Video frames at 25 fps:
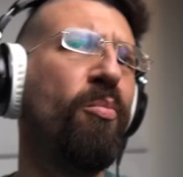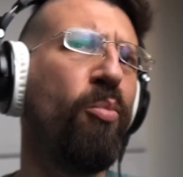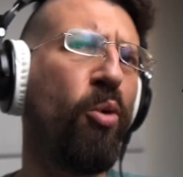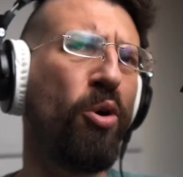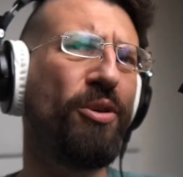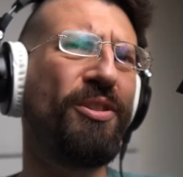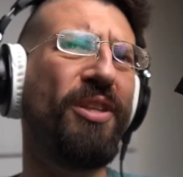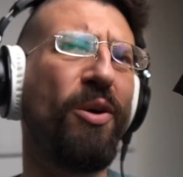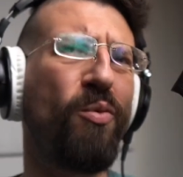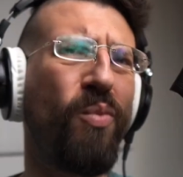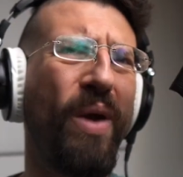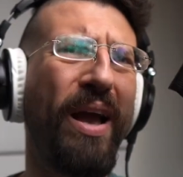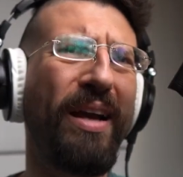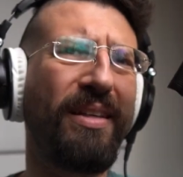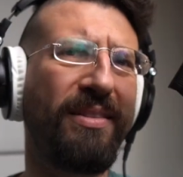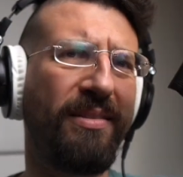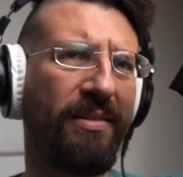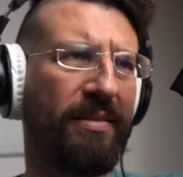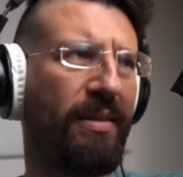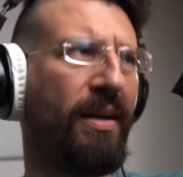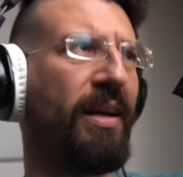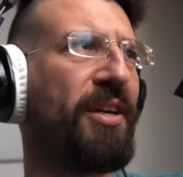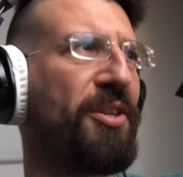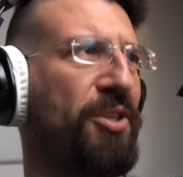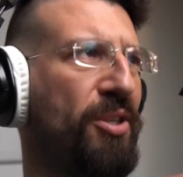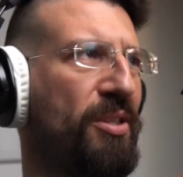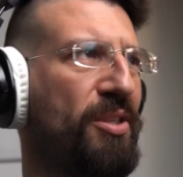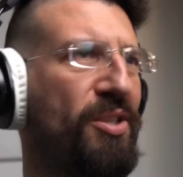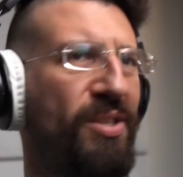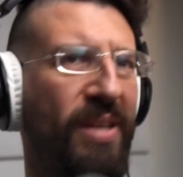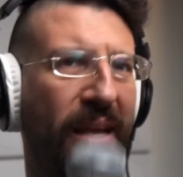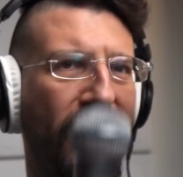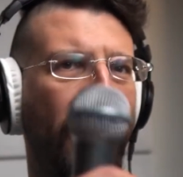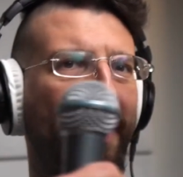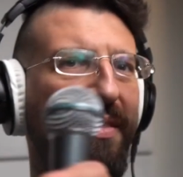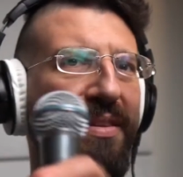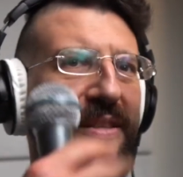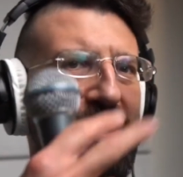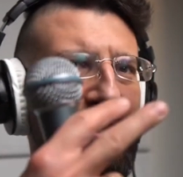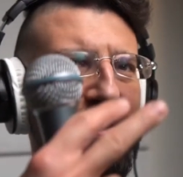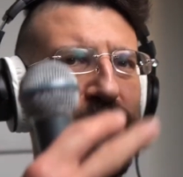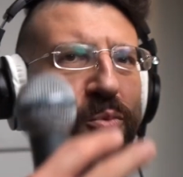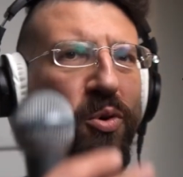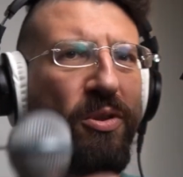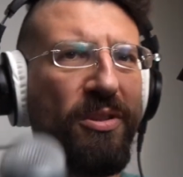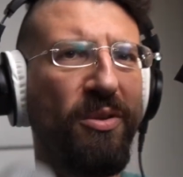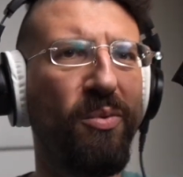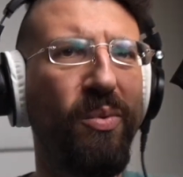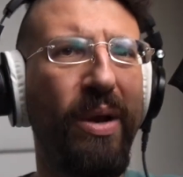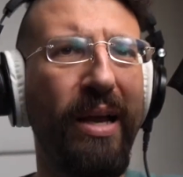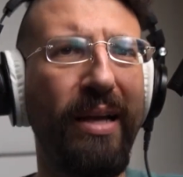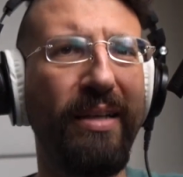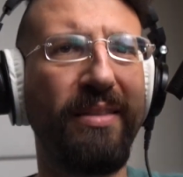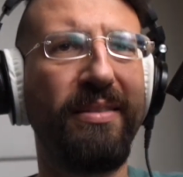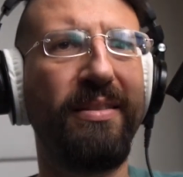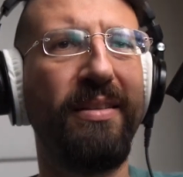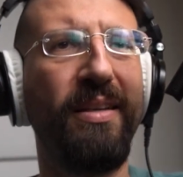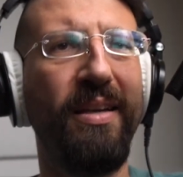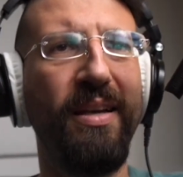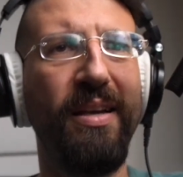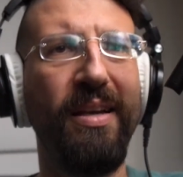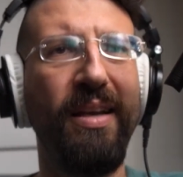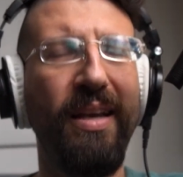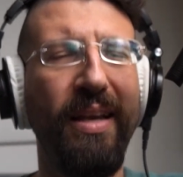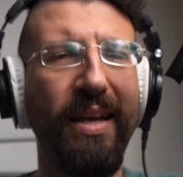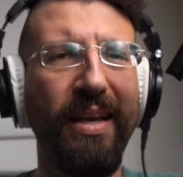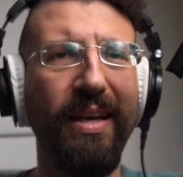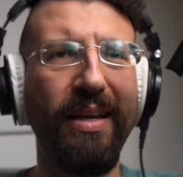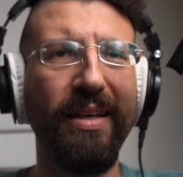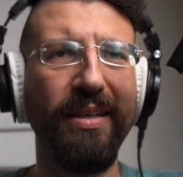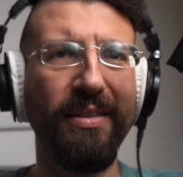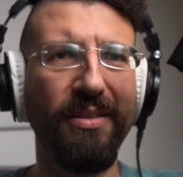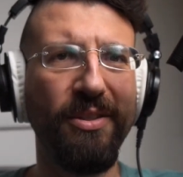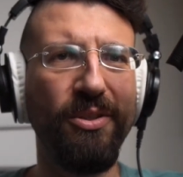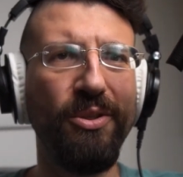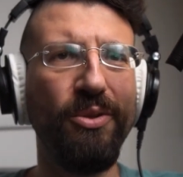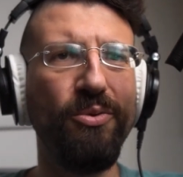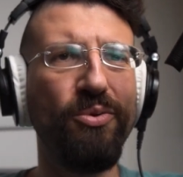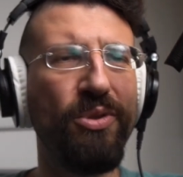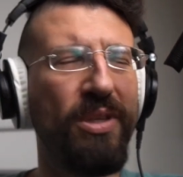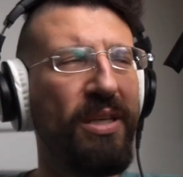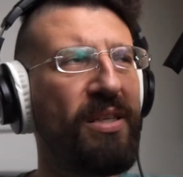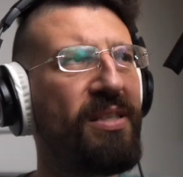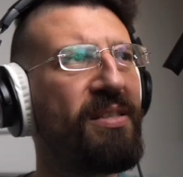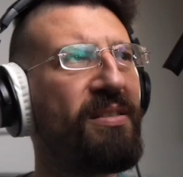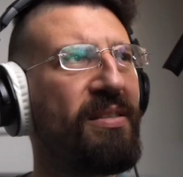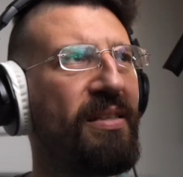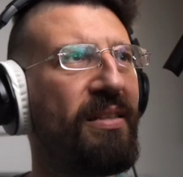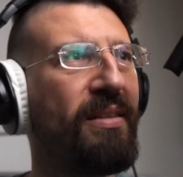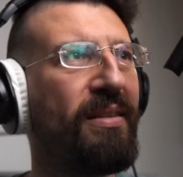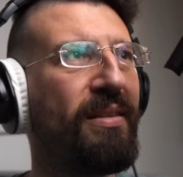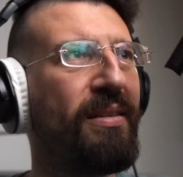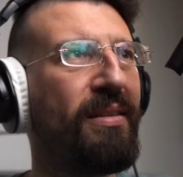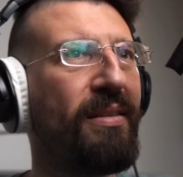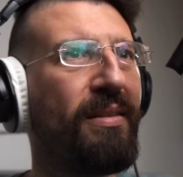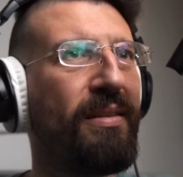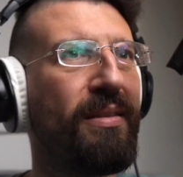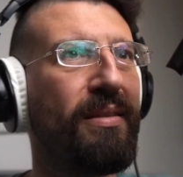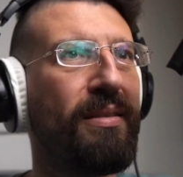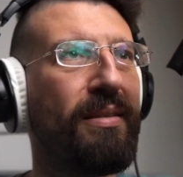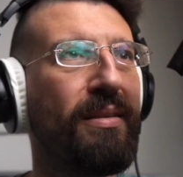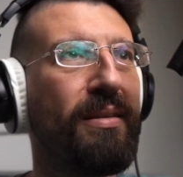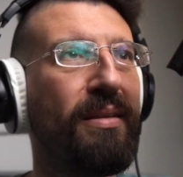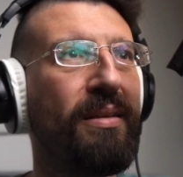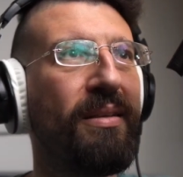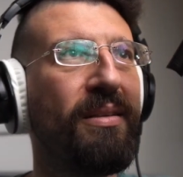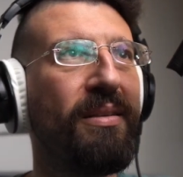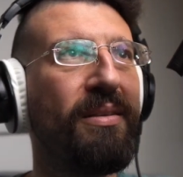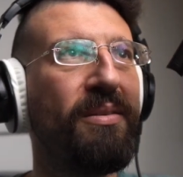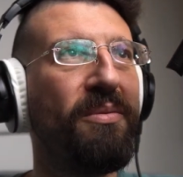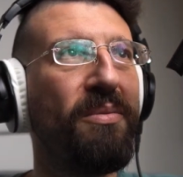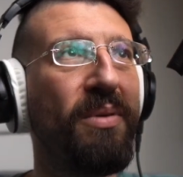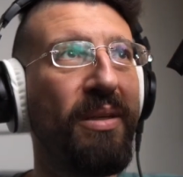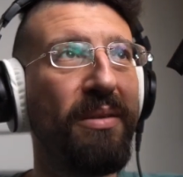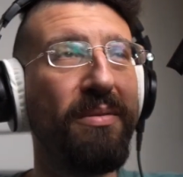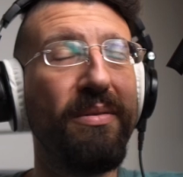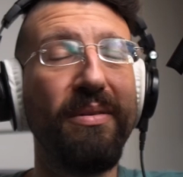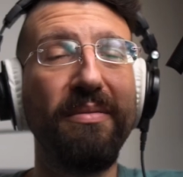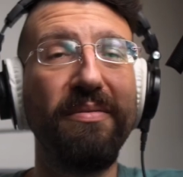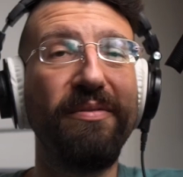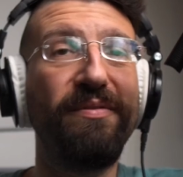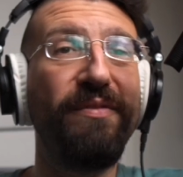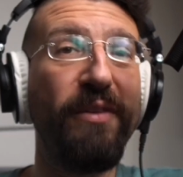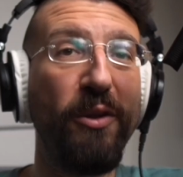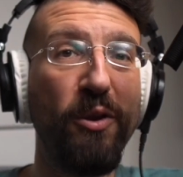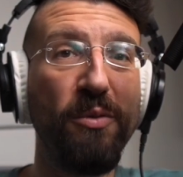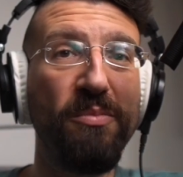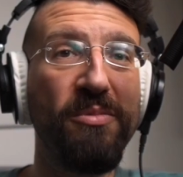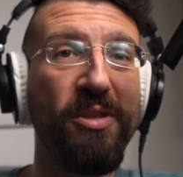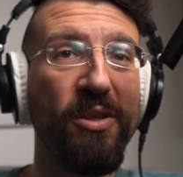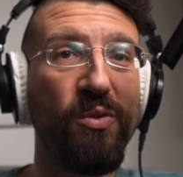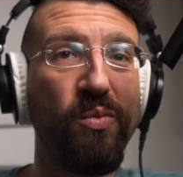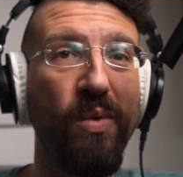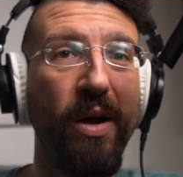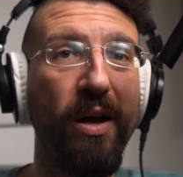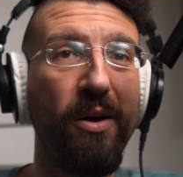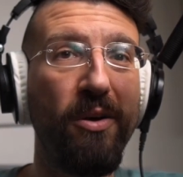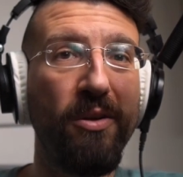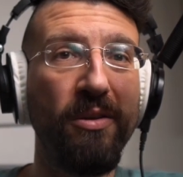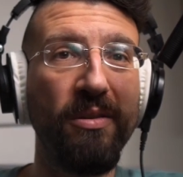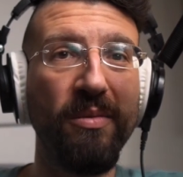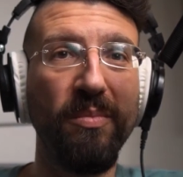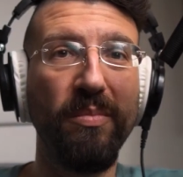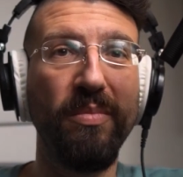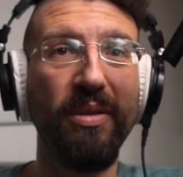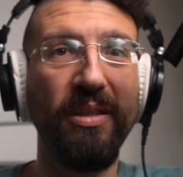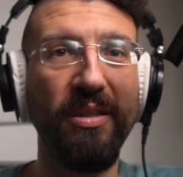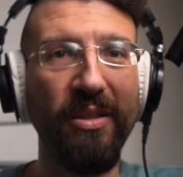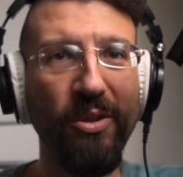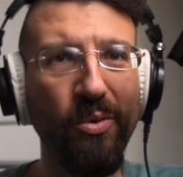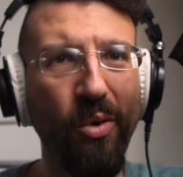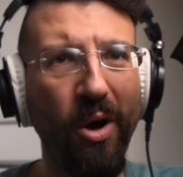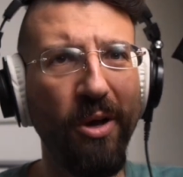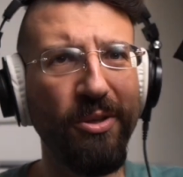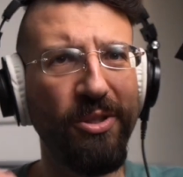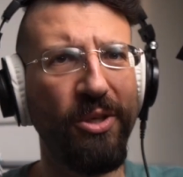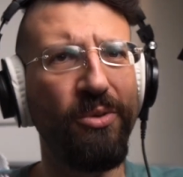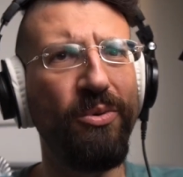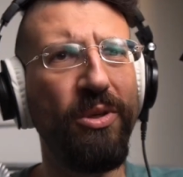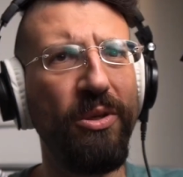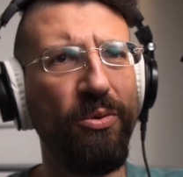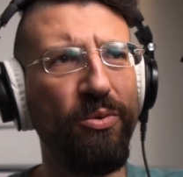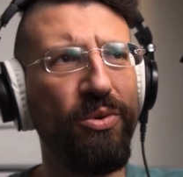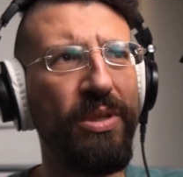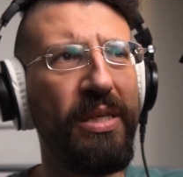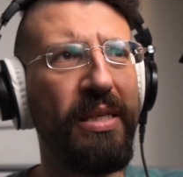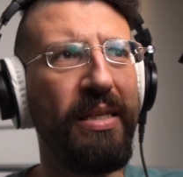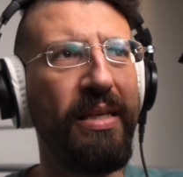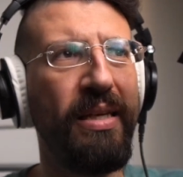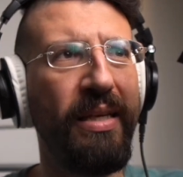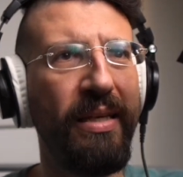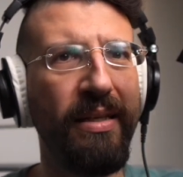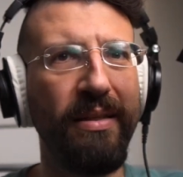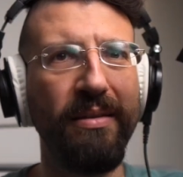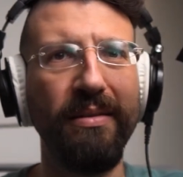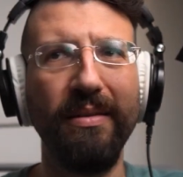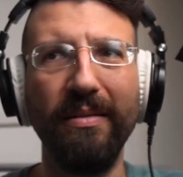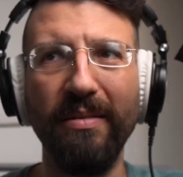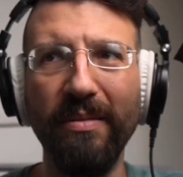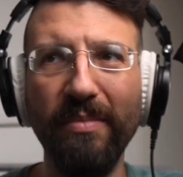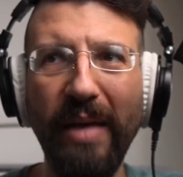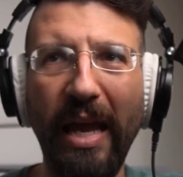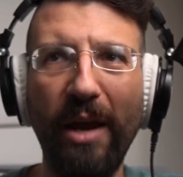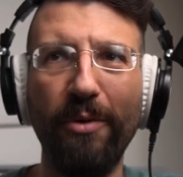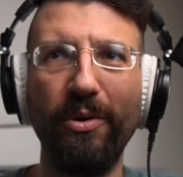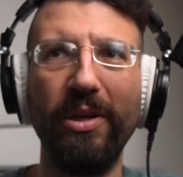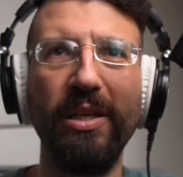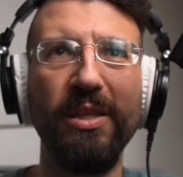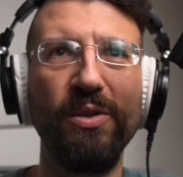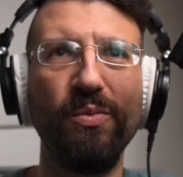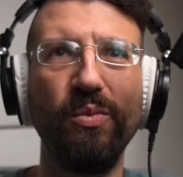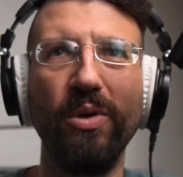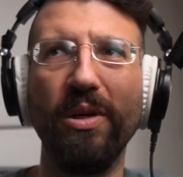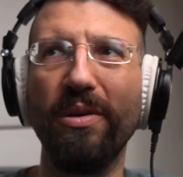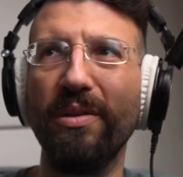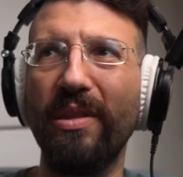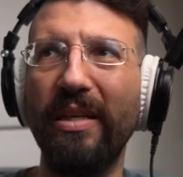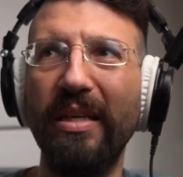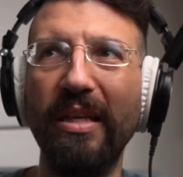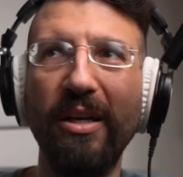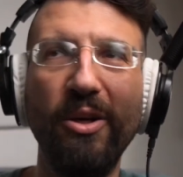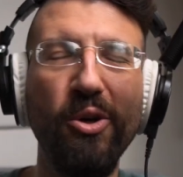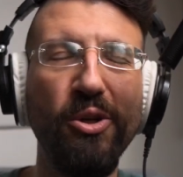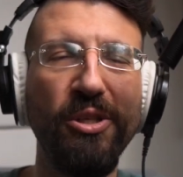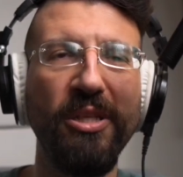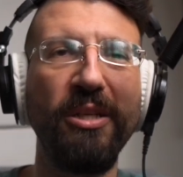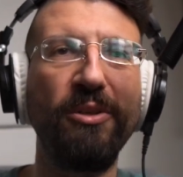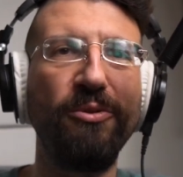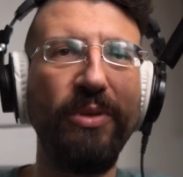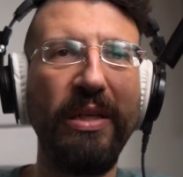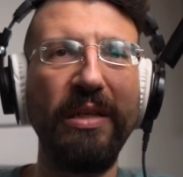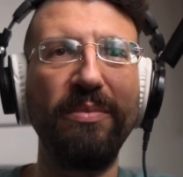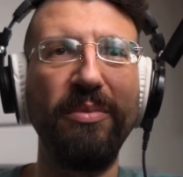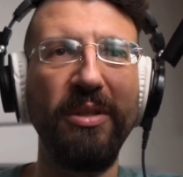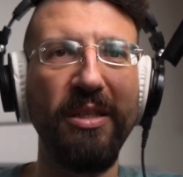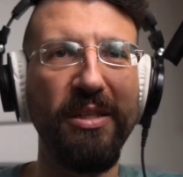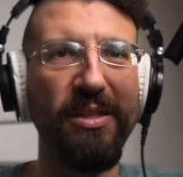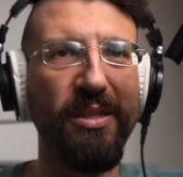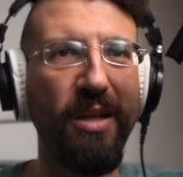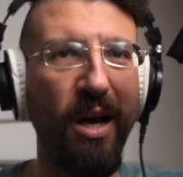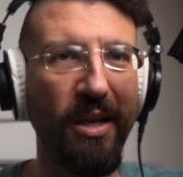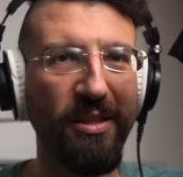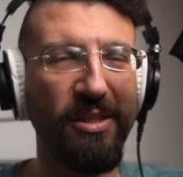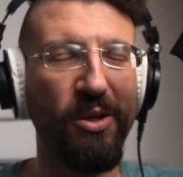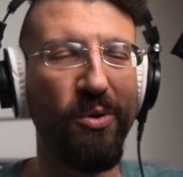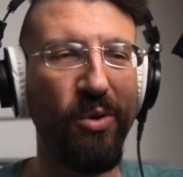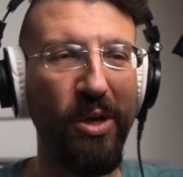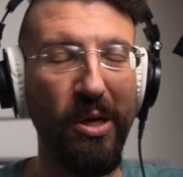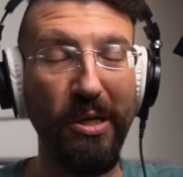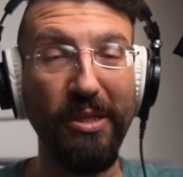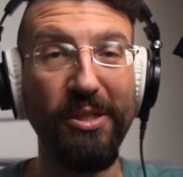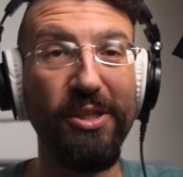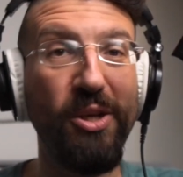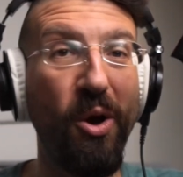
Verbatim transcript: more direct, I should say. This is more direct, and you use this in uh, uh, films as well, but you also use it in areas where the acoustic treatment is not so good.